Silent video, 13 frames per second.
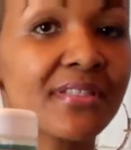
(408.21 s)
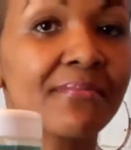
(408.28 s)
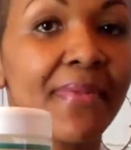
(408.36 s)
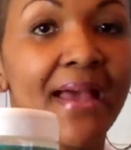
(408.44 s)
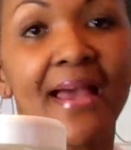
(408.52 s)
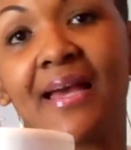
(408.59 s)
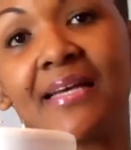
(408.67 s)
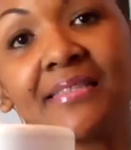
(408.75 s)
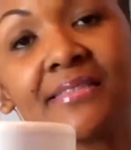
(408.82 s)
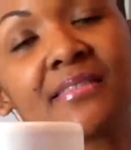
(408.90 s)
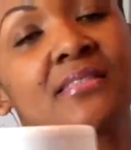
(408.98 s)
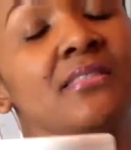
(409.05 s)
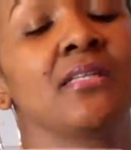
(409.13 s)
in
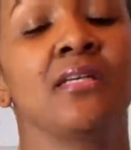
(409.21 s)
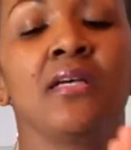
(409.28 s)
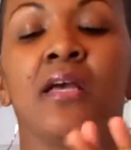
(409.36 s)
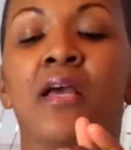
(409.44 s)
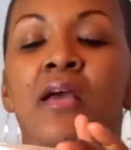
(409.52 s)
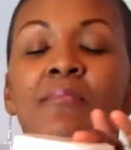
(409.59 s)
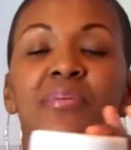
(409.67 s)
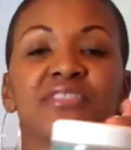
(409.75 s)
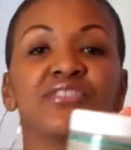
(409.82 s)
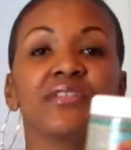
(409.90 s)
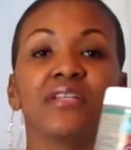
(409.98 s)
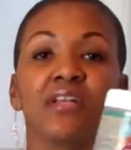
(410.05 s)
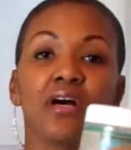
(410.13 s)
masks, but
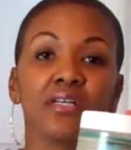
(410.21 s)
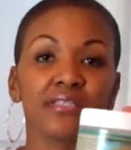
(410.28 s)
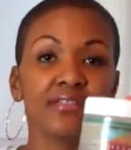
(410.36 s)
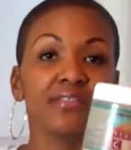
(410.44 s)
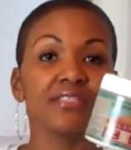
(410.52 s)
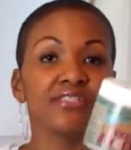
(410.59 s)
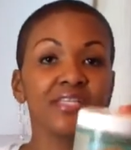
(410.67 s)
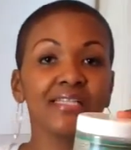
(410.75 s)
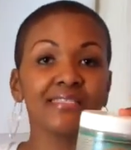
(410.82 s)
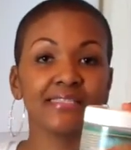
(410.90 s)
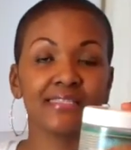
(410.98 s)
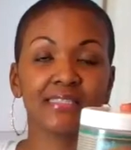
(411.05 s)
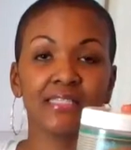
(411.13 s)
you can also
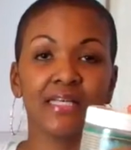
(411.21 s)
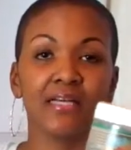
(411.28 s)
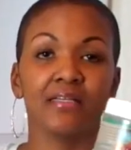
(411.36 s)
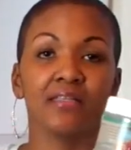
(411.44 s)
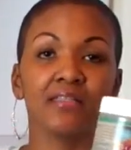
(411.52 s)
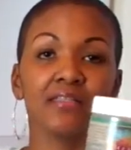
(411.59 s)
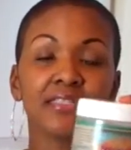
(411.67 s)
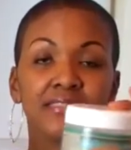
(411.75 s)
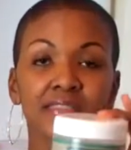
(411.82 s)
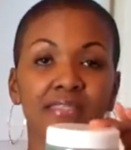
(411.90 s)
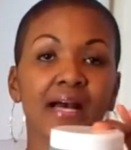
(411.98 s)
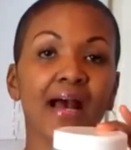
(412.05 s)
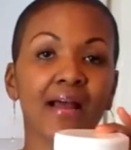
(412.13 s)
ingest this clay. This
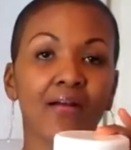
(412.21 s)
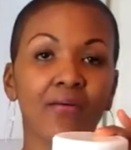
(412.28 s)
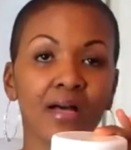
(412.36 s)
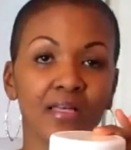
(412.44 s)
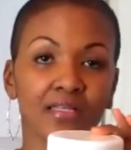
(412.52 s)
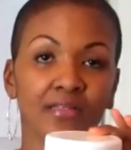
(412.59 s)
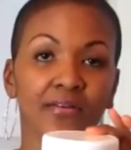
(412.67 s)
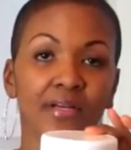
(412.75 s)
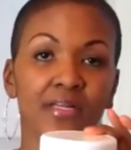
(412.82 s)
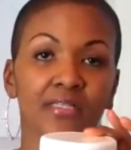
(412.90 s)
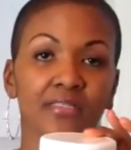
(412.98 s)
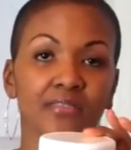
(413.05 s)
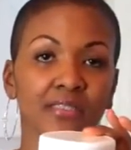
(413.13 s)
is a high quality grade
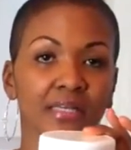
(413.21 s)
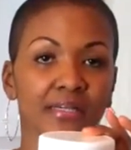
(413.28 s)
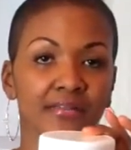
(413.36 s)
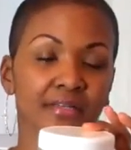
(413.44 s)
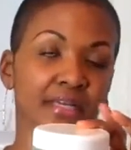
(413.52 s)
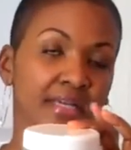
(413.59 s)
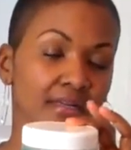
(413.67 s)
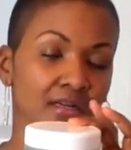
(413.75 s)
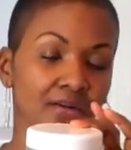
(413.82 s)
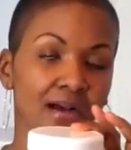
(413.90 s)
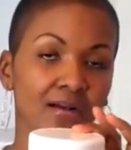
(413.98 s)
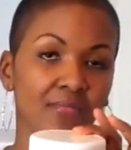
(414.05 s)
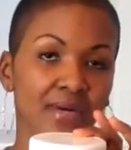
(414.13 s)
clay. You can't go
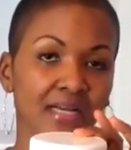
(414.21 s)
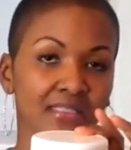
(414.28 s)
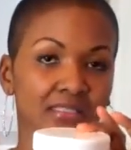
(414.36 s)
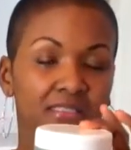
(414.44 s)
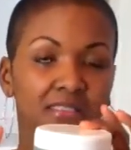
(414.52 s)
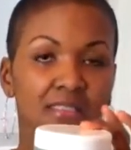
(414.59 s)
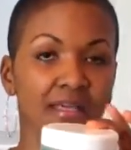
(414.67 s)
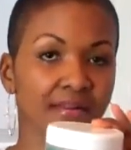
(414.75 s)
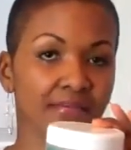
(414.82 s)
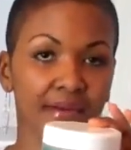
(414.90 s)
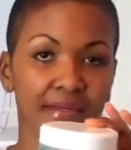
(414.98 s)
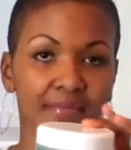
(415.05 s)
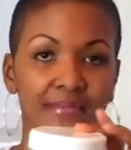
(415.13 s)
out and buy just any
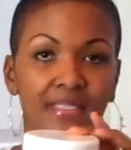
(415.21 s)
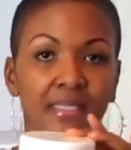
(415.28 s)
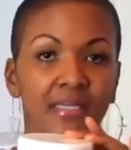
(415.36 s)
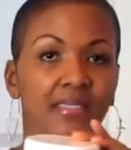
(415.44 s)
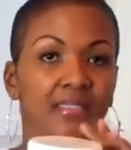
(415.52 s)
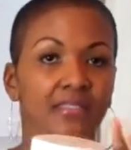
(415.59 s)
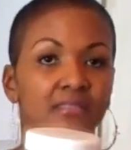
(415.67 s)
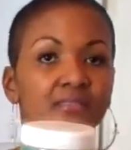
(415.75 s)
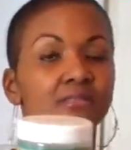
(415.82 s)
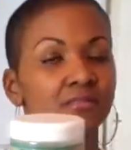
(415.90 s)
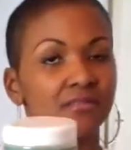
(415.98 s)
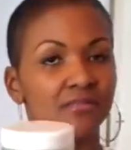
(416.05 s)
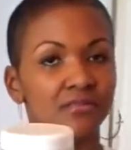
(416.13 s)
random clay and
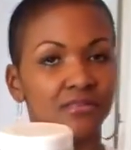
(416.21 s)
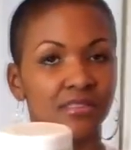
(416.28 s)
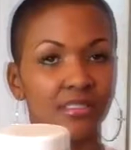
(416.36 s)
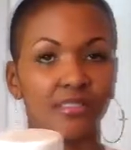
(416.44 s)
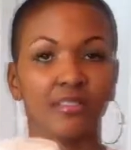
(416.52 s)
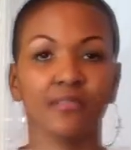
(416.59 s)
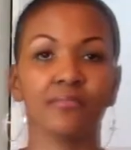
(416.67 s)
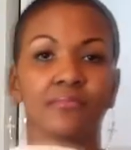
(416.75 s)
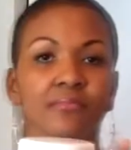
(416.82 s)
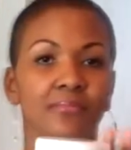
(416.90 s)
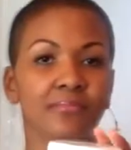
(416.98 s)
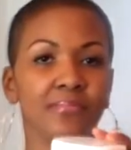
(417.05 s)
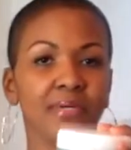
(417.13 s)
eat it,
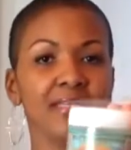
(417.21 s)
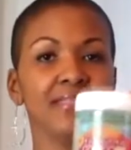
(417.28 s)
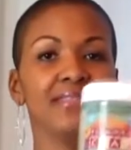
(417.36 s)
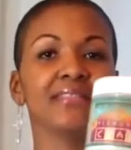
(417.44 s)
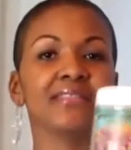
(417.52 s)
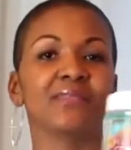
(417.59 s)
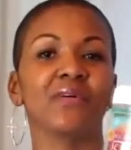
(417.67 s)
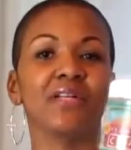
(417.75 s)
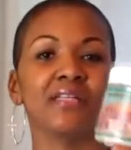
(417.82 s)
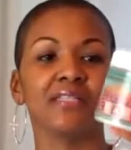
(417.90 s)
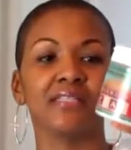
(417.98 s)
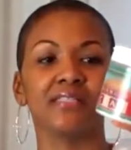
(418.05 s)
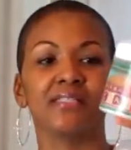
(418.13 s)
but this one
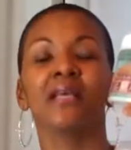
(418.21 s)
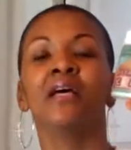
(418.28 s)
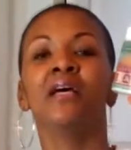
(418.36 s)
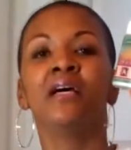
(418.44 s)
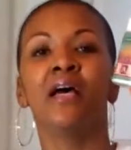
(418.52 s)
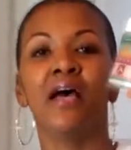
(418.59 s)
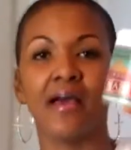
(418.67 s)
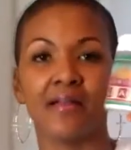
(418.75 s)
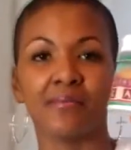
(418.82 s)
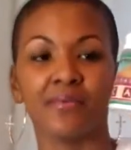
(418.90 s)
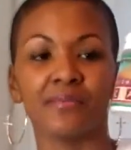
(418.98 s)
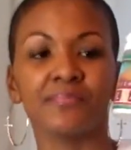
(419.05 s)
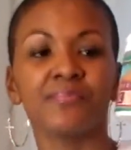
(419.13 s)
is
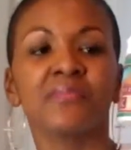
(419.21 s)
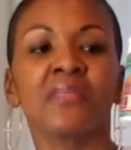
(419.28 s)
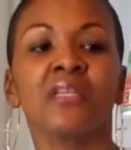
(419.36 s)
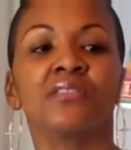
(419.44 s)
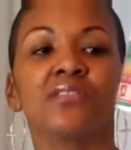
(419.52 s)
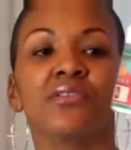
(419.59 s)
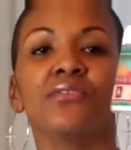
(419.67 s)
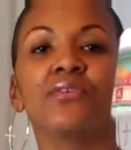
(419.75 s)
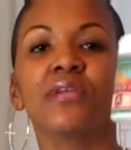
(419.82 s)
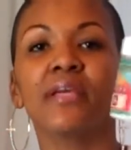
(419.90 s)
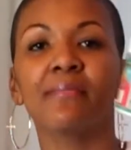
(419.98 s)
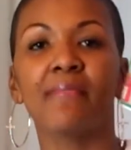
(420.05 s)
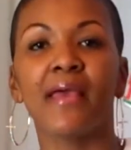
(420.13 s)
edible. So you
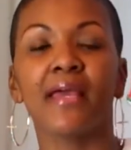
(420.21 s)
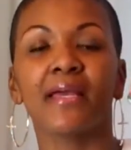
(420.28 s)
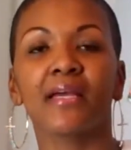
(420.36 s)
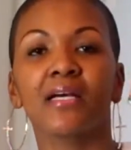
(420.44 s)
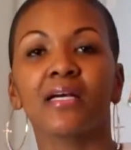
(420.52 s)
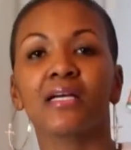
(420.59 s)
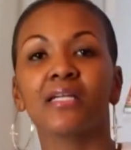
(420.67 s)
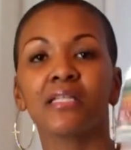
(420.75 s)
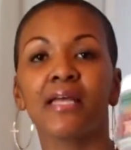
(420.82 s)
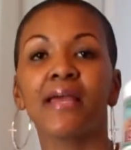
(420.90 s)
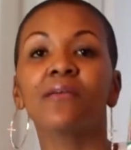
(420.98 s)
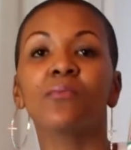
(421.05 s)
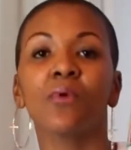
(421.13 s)
can make
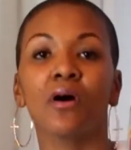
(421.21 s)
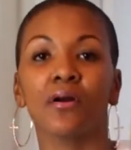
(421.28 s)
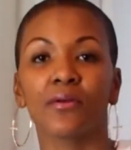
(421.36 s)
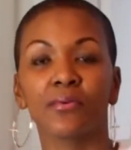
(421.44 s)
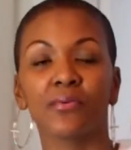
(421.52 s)
clay water,